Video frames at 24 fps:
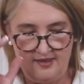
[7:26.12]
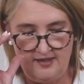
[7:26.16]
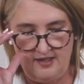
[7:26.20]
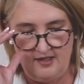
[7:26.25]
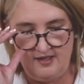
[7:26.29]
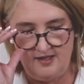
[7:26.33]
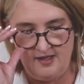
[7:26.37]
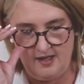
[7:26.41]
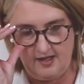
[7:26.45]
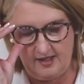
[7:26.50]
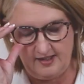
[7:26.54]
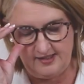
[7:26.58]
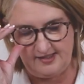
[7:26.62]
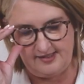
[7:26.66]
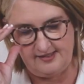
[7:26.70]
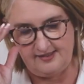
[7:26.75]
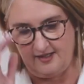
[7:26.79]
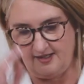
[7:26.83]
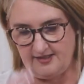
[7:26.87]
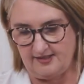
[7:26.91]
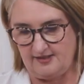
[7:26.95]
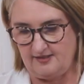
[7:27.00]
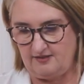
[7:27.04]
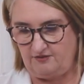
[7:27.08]
the nice
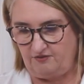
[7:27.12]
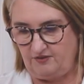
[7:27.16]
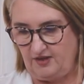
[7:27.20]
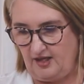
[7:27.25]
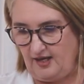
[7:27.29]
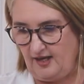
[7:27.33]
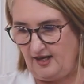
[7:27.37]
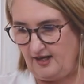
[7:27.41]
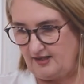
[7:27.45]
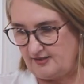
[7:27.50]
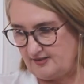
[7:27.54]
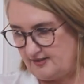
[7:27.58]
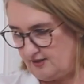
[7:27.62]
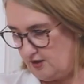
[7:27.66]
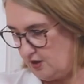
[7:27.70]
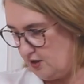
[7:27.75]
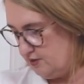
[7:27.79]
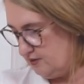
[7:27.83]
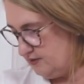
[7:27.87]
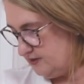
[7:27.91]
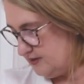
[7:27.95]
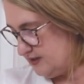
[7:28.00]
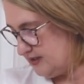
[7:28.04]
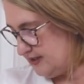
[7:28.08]
sizes for your
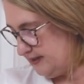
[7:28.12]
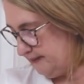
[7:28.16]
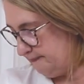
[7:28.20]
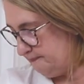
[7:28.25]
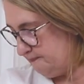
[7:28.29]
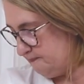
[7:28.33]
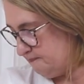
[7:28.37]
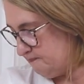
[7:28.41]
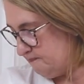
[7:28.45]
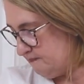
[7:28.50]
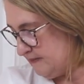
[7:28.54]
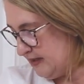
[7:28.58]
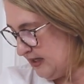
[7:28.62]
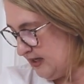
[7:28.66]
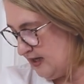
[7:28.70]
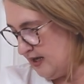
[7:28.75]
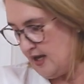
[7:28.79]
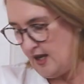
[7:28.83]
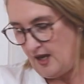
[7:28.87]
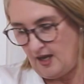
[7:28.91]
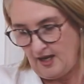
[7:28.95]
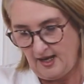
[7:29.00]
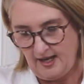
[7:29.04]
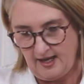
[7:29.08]
hexagons.
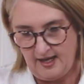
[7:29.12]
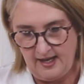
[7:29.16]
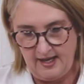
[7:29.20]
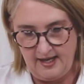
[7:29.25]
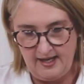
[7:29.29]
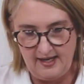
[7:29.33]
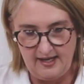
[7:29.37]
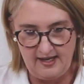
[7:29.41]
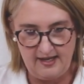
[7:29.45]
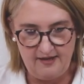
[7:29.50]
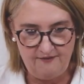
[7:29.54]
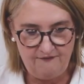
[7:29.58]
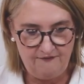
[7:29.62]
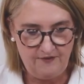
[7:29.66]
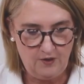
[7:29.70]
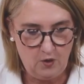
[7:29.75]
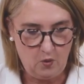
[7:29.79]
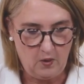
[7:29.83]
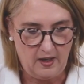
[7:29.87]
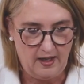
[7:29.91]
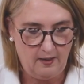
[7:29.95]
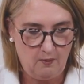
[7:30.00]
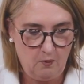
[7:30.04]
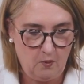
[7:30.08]
If
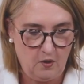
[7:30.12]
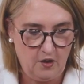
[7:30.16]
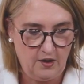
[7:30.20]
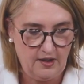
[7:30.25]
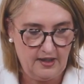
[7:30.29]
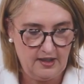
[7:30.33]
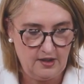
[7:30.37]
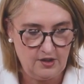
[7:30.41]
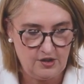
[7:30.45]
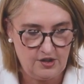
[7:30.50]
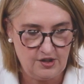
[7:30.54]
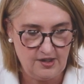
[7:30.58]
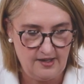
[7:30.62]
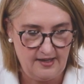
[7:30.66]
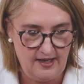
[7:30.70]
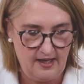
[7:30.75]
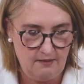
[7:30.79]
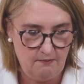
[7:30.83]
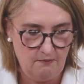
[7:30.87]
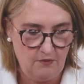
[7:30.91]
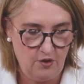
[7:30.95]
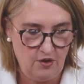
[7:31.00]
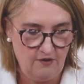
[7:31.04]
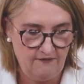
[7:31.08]
you are wanting to
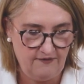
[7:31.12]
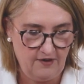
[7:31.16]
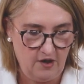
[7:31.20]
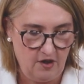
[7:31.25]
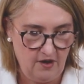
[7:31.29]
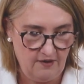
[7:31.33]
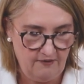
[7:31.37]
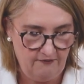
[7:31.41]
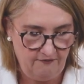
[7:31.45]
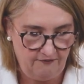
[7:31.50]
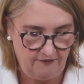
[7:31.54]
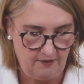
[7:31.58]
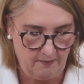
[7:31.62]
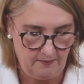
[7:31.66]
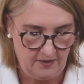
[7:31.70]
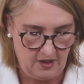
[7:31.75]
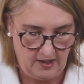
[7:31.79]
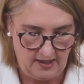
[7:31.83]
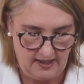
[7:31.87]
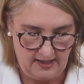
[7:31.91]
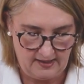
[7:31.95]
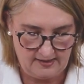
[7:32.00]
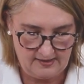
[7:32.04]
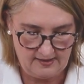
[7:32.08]
then move on from your
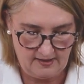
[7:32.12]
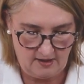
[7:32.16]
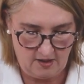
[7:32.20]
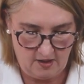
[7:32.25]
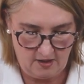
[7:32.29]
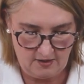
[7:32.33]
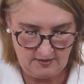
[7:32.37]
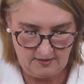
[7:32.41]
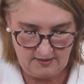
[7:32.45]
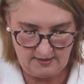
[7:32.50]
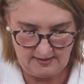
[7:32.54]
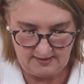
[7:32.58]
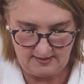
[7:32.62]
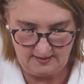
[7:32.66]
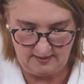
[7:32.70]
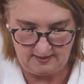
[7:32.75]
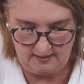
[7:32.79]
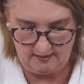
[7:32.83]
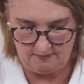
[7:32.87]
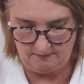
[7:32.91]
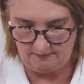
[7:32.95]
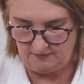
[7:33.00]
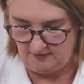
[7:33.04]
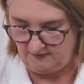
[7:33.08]
hexagons,
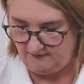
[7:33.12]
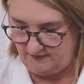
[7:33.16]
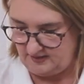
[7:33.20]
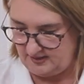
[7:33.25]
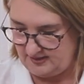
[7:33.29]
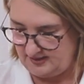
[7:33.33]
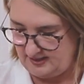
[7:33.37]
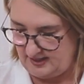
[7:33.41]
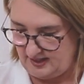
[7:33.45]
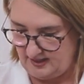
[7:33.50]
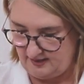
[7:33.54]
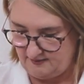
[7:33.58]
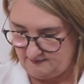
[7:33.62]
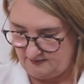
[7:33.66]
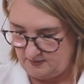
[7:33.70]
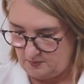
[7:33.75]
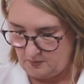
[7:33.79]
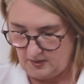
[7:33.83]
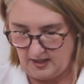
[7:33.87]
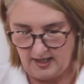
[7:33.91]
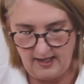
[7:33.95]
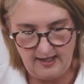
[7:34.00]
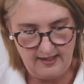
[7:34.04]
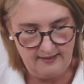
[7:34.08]
move this out of the
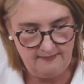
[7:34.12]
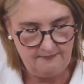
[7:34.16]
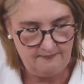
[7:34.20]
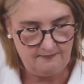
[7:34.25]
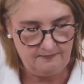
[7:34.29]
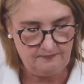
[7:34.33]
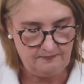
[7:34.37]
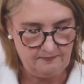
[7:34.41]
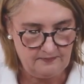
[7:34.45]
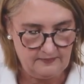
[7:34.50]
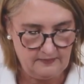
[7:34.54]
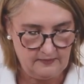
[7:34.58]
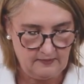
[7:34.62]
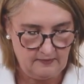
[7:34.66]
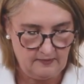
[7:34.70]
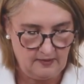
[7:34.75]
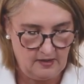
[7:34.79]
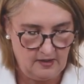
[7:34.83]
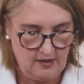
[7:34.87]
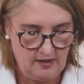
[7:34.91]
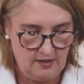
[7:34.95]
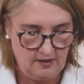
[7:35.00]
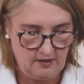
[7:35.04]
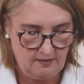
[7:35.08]
way.
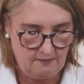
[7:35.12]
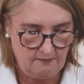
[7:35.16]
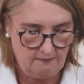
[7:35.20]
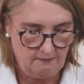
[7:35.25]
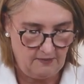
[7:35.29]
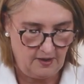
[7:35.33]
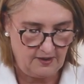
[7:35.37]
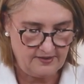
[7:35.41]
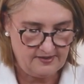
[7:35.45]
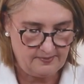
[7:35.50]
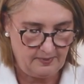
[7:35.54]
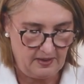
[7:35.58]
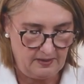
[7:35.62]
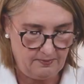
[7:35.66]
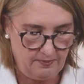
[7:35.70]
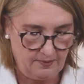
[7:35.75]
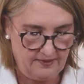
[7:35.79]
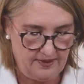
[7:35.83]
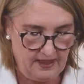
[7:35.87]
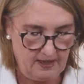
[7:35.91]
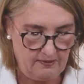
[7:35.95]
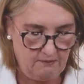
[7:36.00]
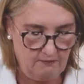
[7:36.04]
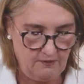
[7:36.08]
Most people
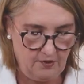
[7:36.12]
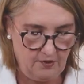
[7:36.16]
then